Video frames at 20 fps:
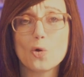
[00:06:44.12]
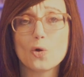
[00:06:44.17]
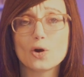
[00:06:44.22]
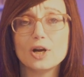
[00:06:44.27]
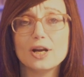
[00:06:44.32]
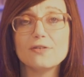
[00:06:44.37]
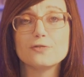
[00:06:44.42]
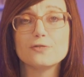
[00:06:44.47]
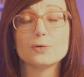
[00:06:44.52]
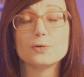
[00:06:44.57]

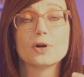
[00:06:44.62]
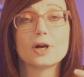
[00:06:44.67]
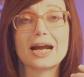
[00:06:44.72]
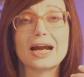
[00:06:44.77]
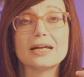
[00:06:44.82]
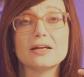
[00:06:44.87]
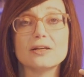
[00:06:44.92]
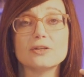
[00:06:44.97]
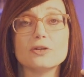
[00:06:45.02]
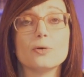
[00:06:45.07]
Or if
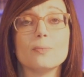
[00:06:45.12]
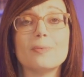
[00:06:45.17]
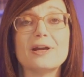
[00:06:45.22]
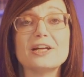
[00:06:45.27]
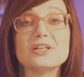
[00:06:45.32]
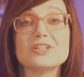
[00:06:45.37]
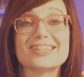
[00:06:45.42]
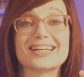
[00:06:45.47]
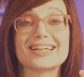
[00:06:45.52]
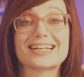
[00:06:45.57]
your, your
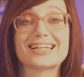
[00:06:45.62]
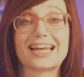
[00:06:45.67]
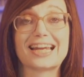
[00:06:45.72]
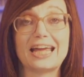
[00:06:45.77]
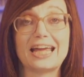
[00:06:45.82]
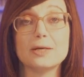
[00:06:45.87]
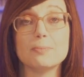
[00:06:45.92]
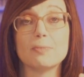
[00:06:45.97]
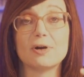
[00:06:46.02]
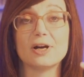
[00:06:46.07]
patient's a
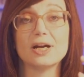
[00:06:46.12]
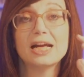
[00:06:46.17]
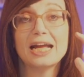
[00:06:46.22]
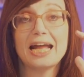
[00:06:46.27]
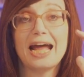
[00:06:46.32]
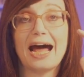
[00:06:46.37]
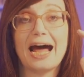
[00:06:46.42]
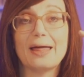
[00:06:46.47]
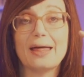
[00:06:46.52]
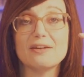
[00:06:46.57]
climber
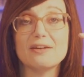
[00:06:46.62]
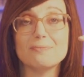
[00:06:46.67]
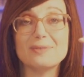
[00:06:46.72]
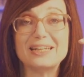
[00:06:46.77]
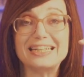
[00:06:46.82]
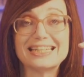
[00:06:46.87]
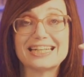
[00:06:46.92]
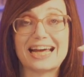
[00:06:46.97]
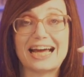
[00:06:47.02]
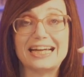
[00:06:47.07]
and they've
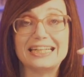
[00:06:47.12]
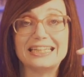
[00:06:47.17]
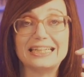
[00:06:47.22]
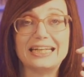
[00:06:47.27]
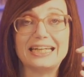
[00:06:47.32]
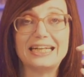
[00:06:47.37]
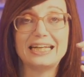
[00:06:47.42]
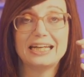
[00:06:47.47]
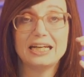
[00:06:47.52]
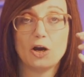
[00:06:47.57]
been
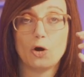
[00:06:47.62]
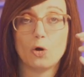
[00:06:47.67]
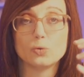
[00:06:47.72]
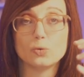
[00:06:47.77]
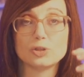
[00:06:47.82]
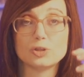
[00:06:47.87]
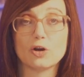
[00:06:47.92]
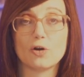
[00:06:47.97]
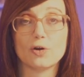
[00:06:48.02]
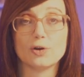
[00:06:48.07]
tightly
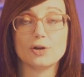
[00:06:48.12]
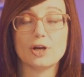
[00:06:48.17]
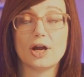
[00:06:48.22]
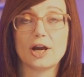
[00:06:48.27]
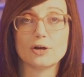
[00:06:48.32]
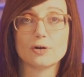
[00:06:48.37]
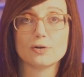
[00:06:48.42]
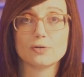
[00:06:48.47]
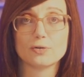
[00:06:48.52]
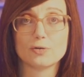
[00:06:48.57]
holding on
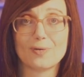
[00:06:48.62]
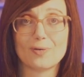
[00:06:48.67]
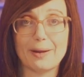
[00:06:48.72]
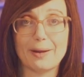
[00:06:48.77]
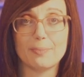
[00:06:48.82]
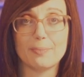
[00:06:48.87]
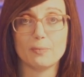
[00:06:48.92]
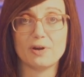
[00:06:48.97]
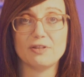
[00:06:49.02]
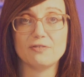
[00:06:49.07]
a
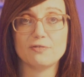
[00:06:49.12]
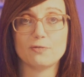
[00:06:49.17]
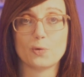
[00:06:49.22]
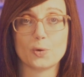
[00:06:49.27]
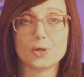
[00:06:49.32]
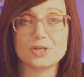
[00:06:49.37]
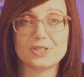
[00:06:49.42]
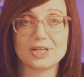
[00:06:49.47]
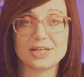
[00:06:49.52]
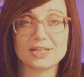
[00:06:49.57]
grip with
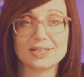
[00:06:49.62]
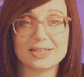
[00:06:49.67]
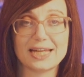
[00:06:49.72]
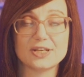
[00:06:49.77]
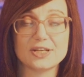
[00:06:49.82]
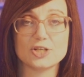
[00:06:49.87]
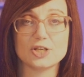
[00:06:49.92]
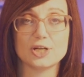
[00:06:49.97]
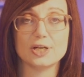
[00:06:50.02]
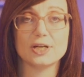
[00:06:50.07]
forced
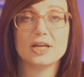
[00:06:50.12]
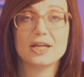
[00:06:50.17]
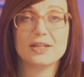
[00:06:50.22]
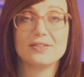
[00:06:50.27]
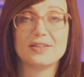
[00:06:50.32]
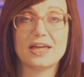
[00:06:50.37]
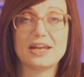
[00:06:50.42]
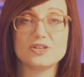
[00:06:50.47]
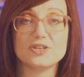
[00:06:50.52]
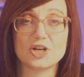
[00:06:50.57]
extension,
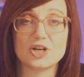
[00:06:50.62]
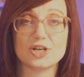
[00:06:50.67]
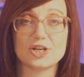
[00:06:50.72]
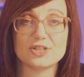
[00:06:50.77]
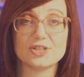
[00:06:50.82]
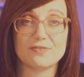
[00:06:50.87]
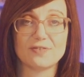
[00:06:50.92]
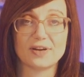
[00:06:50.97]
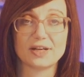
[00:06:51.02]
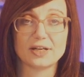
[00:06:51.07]
then a
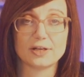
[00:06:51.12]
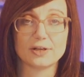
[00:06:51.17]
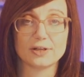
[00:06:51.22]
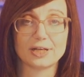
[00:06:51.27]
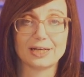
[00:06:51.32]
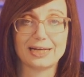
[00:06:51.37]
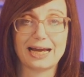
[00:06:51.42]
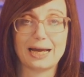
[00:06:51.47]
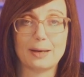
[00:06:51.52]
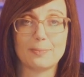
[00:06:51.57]
jersey finger
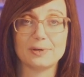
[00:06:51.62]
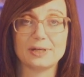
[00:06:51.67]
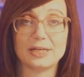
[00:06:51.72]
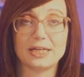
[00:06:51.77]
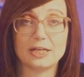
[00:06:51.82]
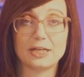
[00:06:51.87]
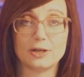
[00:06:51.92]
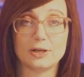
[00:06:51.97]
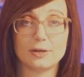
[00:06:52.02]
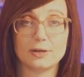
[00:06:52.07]
can happen
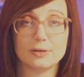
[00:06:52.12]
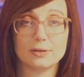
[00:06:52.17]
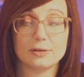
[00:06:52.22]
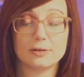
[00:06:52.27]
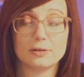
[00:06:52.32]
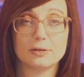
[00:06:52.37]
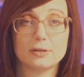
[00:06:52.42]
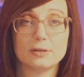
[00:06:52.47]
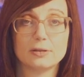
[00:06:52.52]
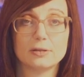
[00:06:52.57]
here.
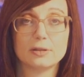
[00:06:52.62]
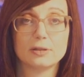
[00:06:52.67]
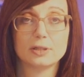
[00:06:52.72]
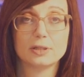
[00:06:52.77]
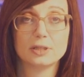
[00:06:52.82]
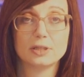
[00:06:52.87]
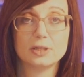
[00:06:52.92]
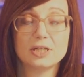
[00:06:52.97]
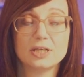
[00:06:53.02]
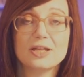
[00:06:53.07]

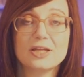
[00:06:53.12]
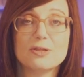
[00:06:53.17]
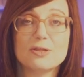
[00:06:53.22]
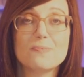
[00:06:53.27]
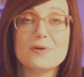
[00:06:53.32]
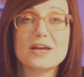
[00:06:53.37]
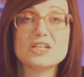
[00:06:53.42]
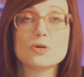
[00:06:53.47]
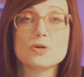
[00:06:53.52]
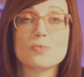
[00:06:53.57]
The
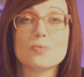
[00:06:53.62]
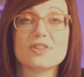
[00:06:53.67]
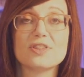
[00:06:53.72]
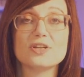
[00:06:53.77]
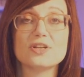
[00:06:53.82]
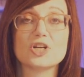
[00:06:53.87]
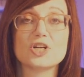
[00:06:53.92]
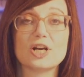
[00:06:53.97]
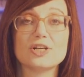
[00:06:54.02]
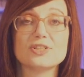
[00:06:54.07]
patient with
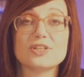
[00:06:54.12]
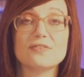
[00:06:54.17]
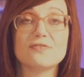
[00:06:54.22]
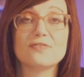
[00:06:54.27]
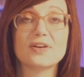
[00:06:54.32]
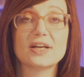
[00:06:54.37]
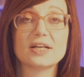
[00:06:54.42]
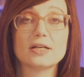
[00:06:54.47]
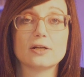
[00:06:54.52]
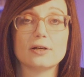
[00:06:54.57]
a jersey
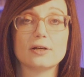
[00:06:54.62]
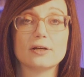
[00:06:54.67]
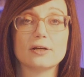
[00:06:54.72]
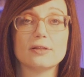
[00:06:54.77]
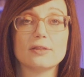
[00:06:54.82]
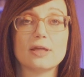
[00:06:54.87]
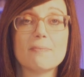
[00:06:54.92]
finger,